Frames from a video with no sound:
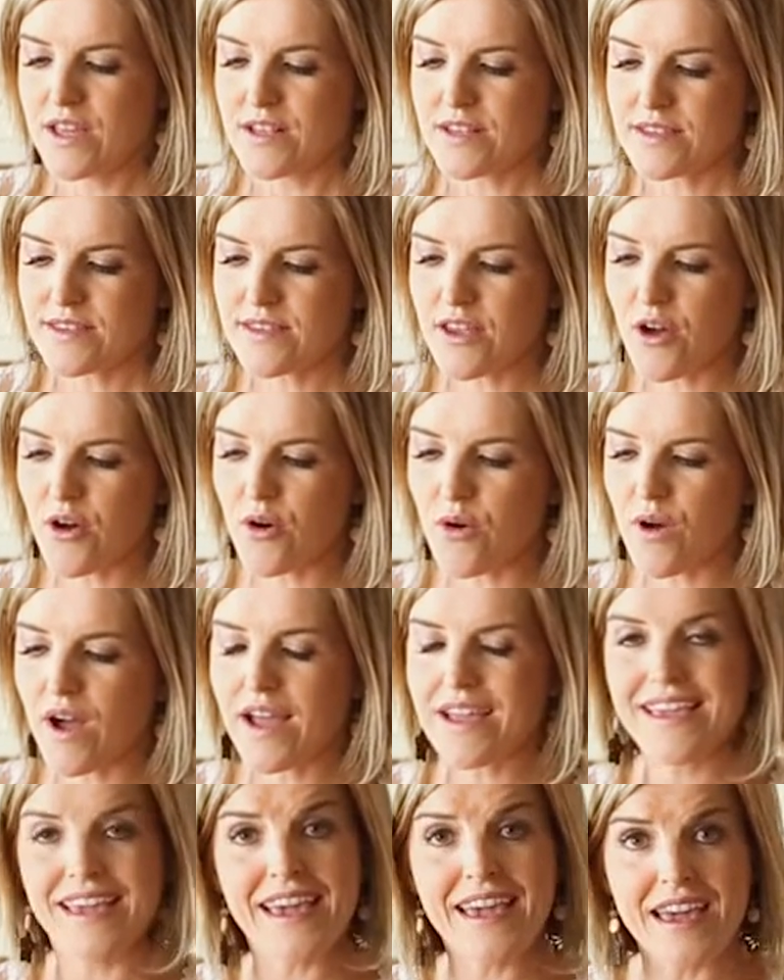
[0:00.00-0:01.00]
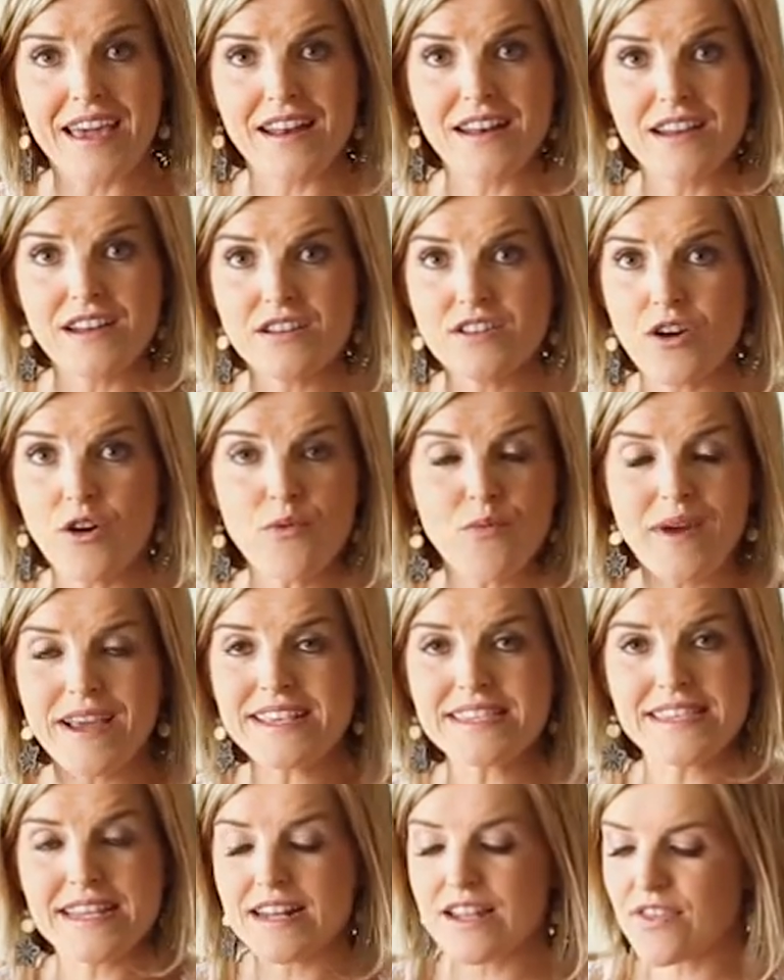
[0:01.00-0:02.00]
So again, don't
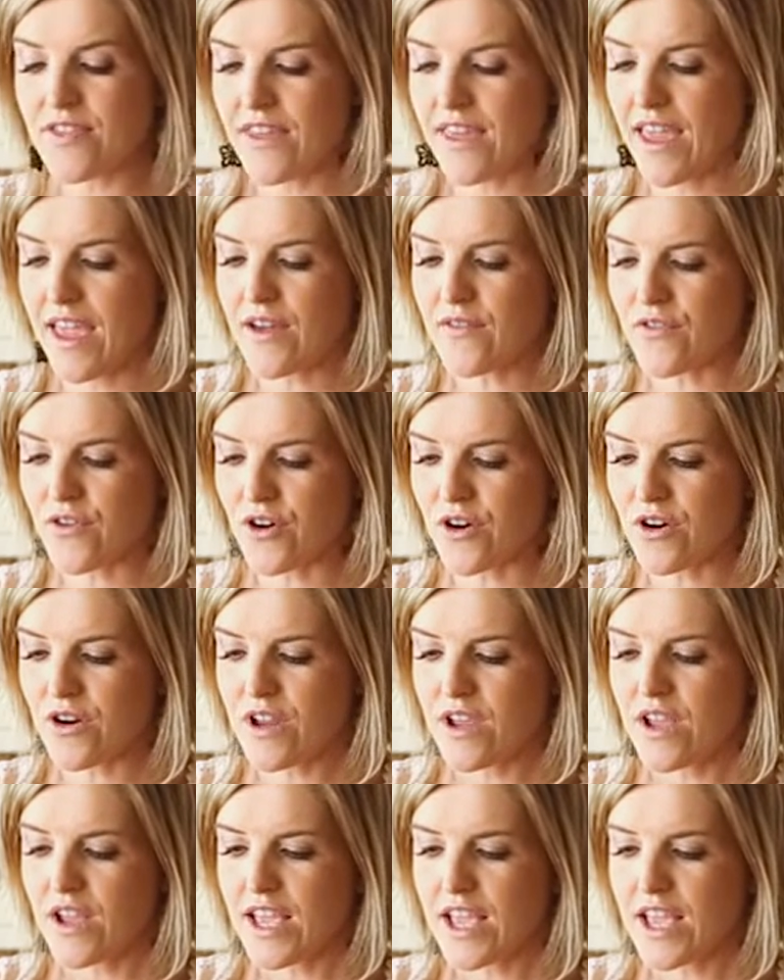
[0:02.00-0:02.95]
waste anything ever.